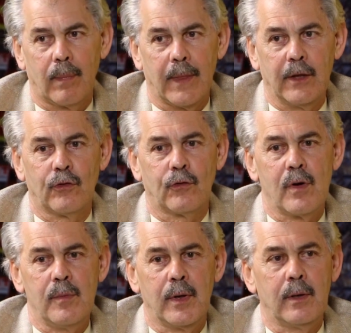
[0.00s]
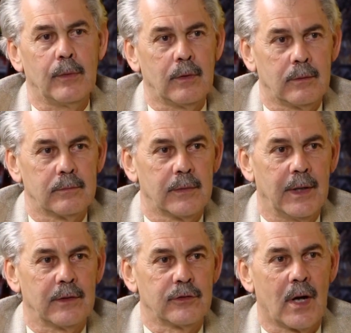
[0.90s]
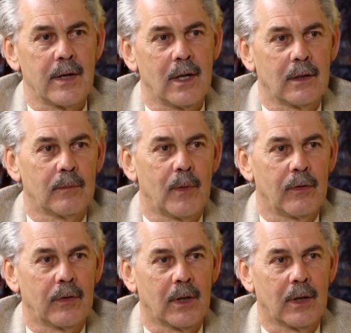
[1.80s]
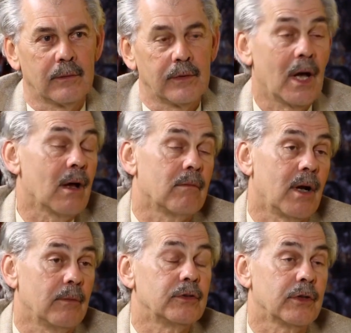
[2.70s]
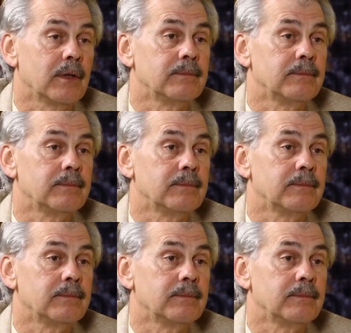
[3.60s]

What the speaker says: It's 3 people in a tiny little motor car. Yeah, I would say.